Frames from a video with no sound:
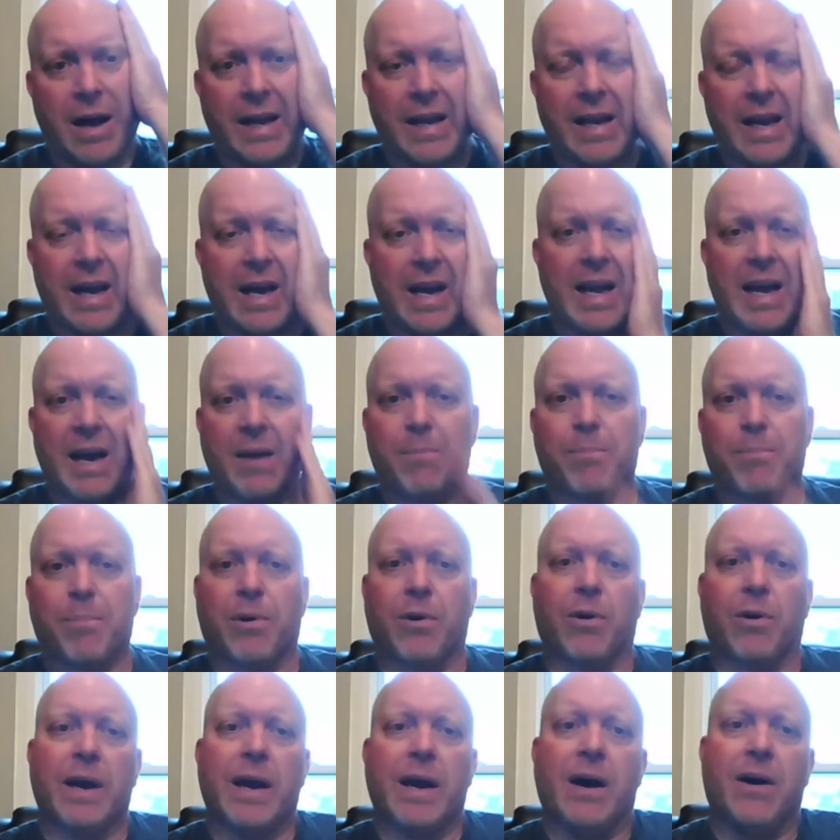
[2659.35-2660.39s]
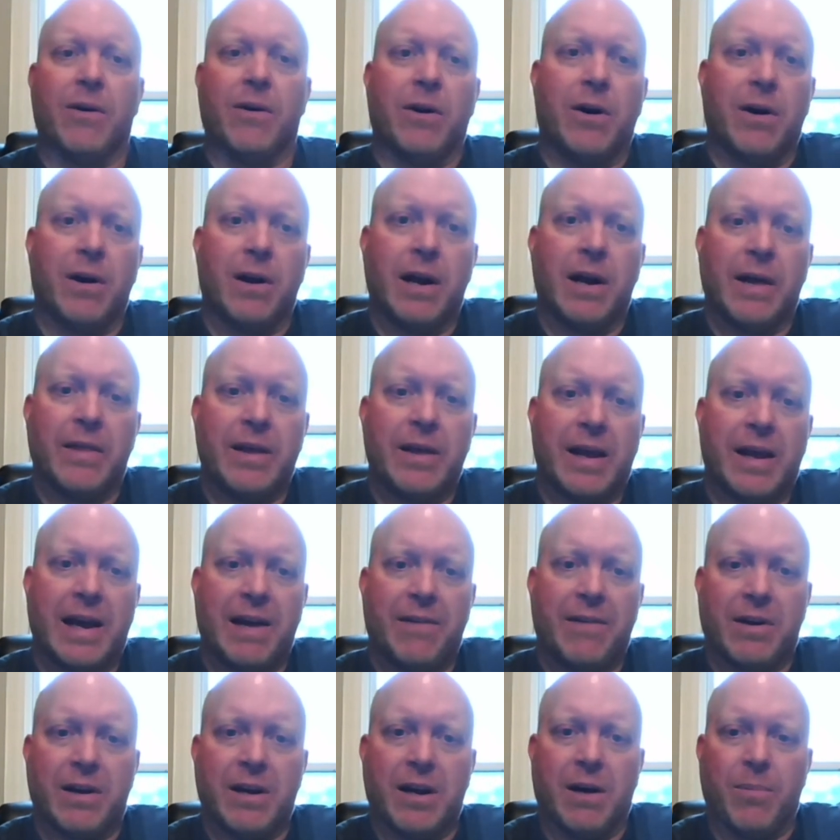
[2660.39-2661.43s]
I kind of got burnt out on it. I think I
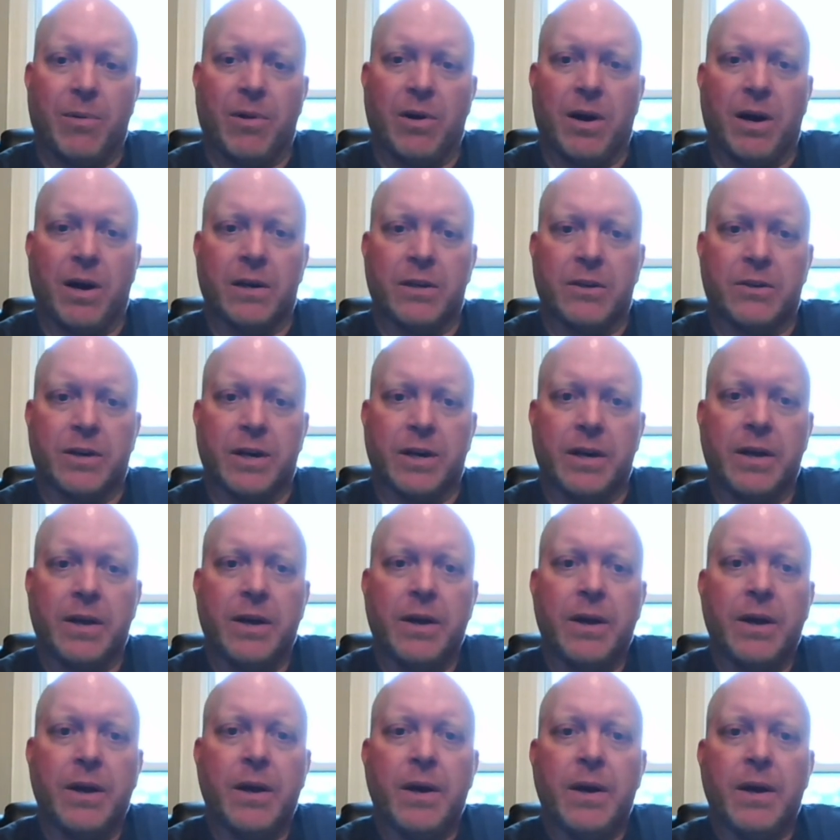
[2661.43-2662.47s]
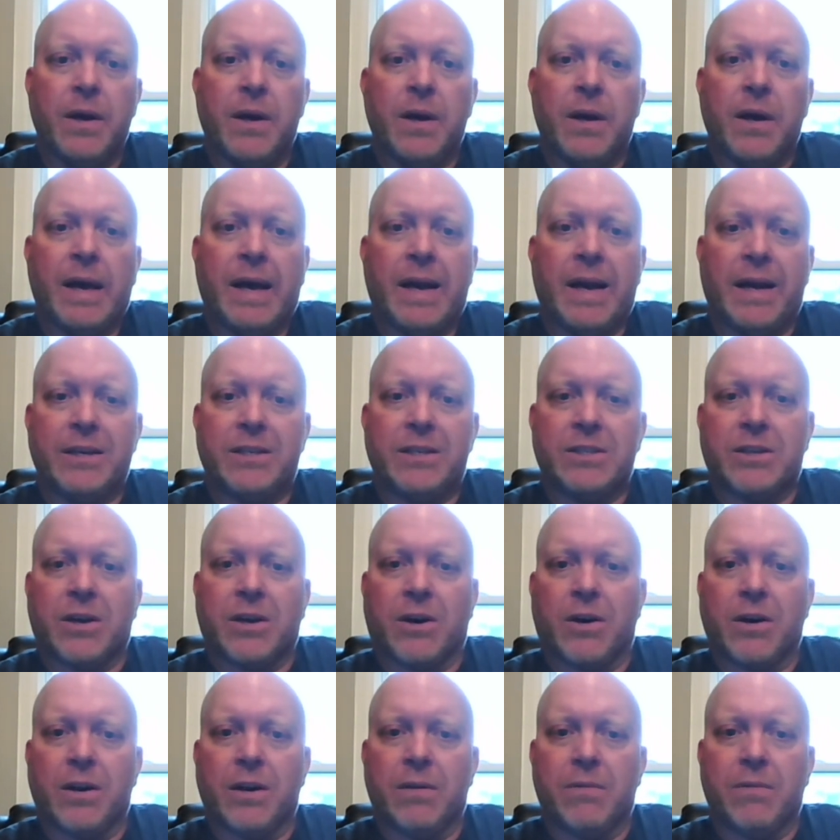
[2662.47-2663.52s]
have a couple hundred, and I
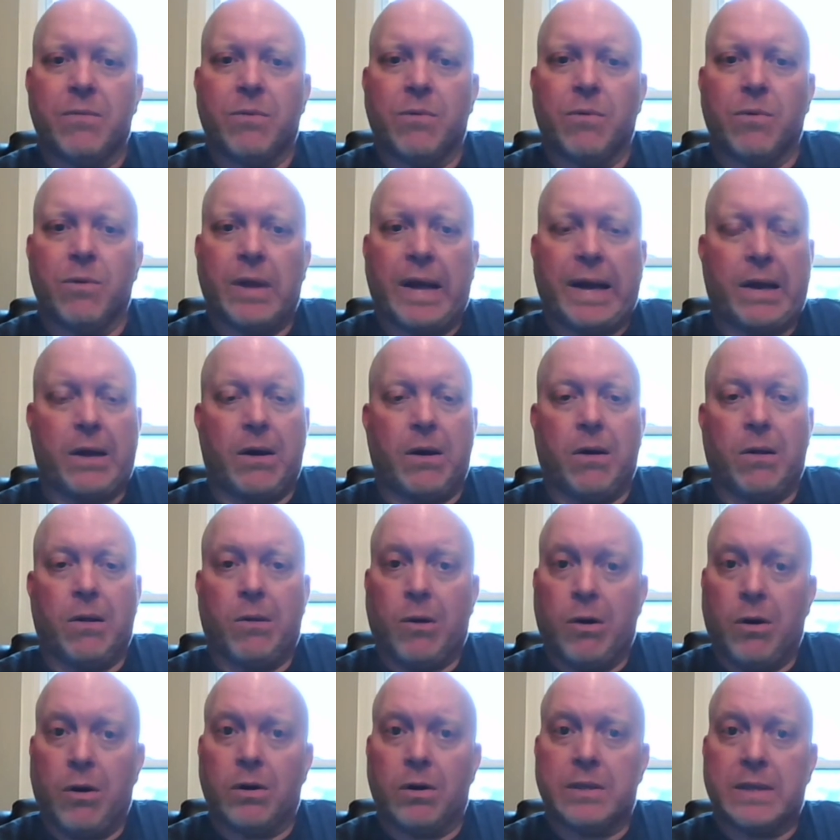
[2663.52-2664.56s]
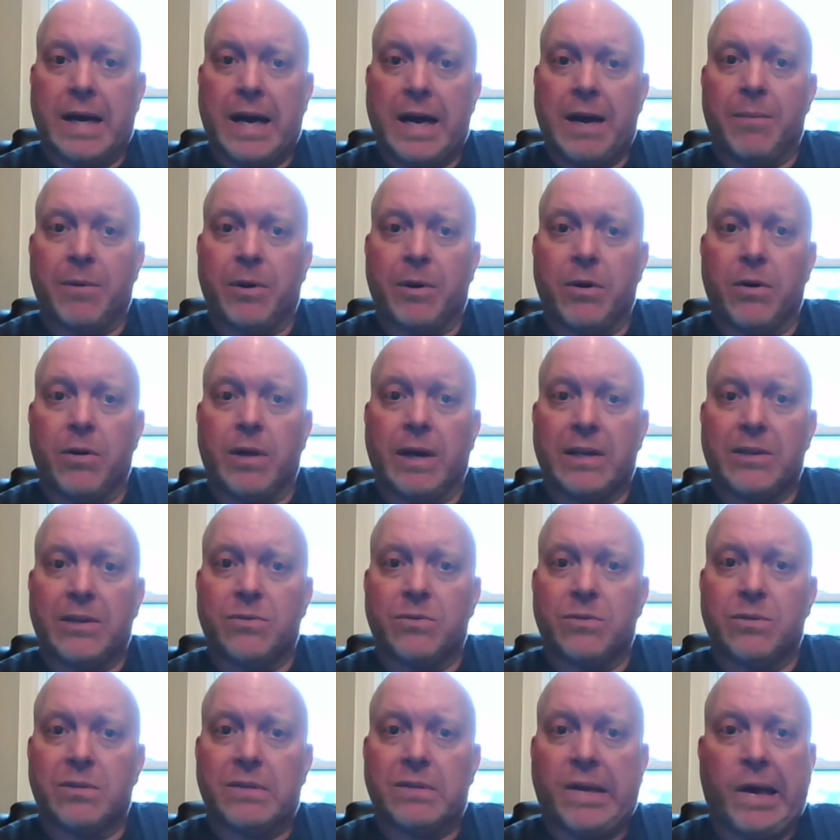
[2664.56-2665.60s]
started like a long time ago, like
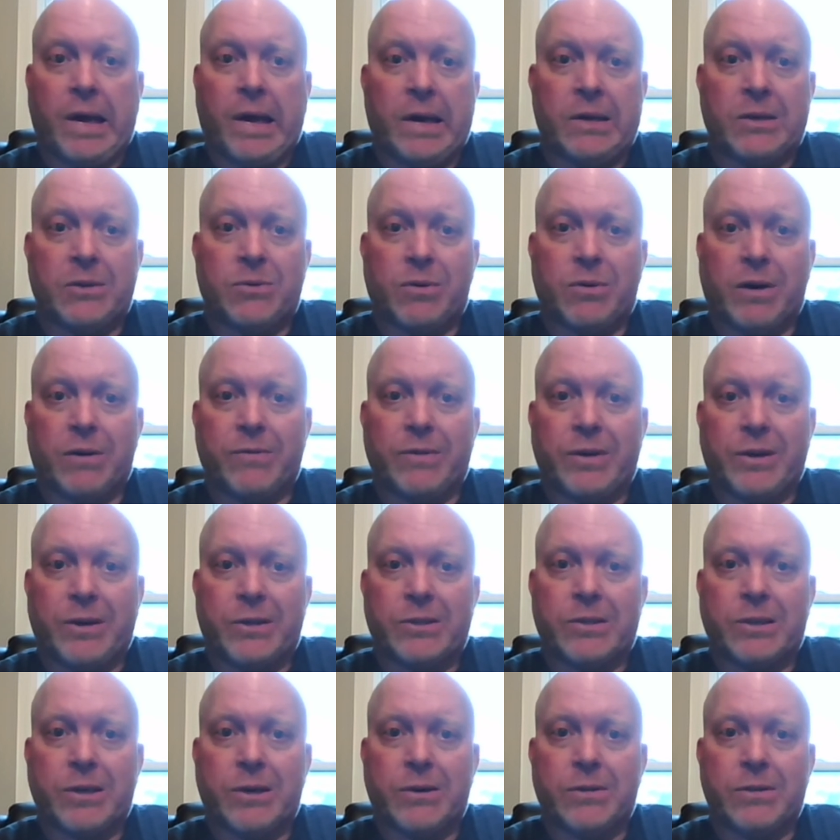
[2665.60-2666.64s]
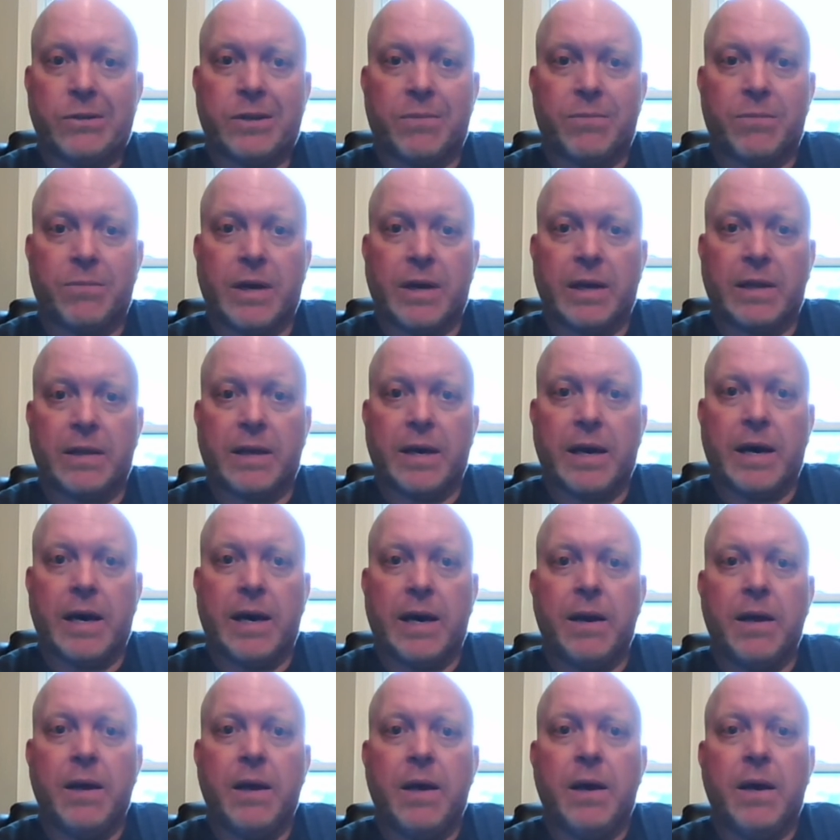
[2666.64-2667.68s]
10, 12 years ago, something like
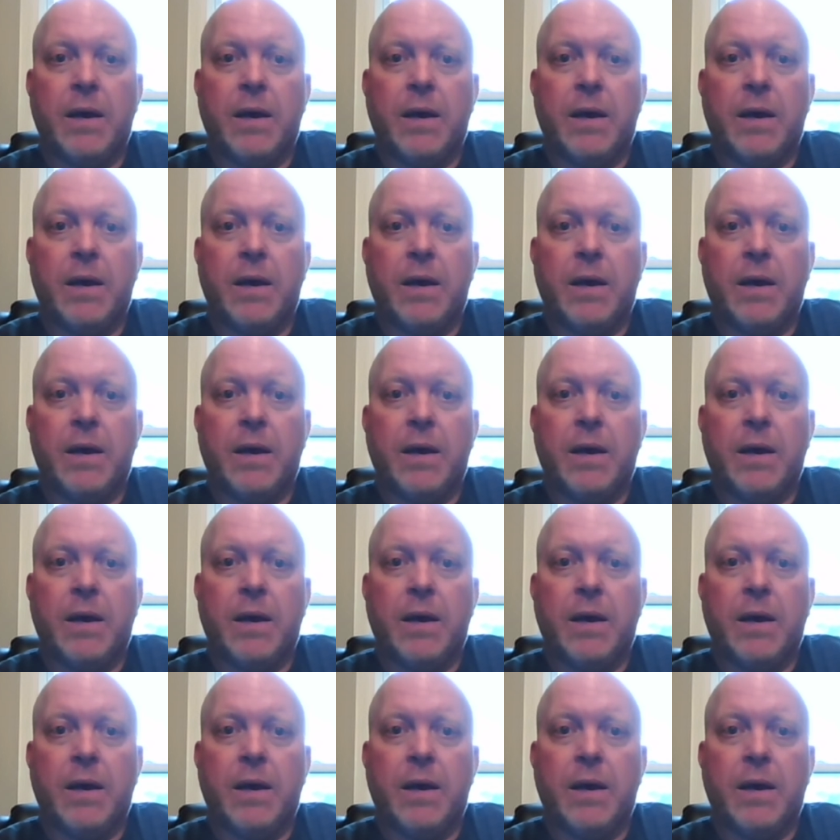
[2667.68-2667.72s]
that.